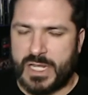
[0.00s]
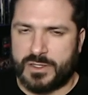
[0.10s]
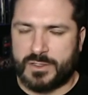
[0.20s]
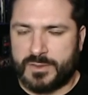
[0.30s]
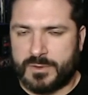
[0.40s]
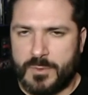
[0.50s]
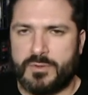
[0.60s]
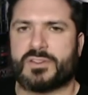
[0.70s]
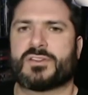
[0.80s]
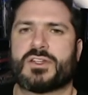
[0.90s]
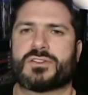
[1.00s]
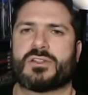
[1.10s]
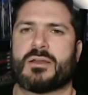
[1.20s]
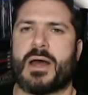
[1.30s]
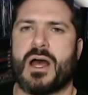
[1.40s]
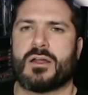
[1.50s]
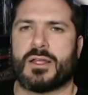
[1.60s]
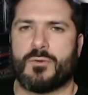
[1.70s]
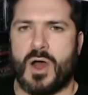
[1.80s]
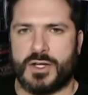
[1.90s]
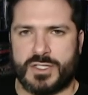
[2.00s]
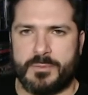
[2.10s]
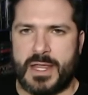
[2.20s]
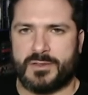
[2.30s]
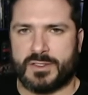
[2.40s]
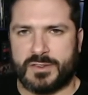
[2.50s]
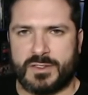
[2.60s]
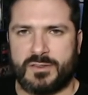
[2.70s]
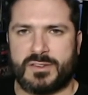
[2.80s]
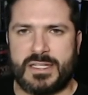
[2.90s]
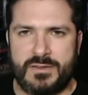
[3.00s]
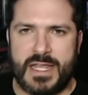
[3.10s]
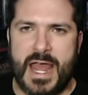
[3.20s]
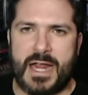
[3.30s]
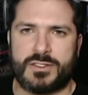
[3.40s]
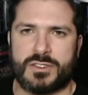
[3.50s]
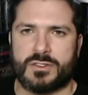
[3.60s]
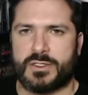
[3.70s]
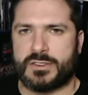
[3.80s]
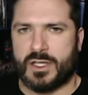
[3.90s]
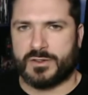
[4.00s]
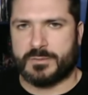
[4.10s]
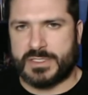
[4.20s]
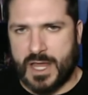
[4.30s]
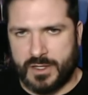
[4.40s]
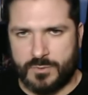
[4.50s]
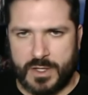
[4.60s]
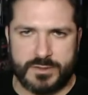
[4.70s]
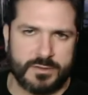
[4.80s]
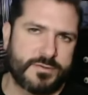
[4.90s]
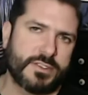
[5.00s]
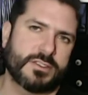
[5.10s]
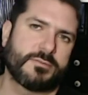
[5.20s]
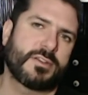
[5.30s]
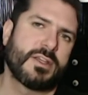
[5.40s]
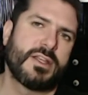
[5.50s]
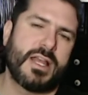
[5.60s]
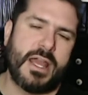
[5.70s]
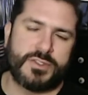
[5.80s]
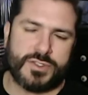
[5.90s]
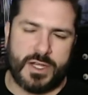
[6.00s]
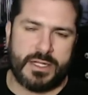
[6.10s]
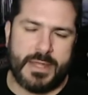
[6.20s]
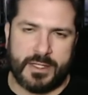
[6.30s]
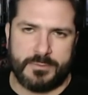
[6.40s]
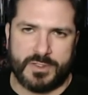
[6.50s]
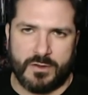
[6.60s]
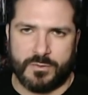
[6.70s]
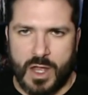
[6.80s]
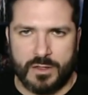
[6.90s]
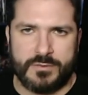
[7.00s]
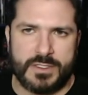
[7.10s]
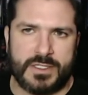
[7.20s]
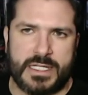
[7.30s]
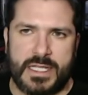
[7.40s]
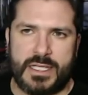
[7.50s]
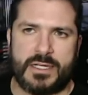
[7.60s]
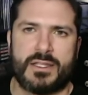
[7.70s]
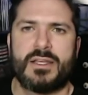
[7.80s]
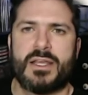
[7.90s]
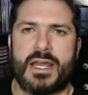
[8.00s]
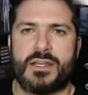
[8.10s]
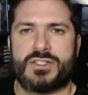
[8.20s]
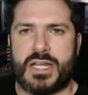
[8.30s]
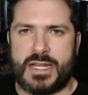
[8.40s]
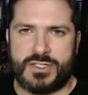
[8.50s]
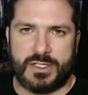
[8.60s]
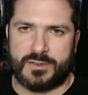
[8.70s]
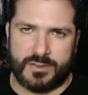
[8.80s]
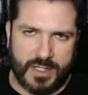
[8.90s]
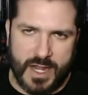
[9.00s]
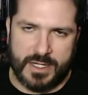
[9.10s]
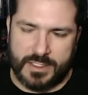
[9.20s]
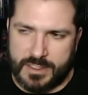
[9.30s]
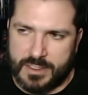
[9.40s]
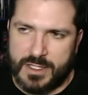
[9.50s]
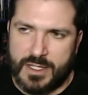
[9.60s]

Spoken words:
the movie, is essentially about a washed up 60s TV actor who'd done some Italian Western films and was trying to make himself relevant again in a changing society,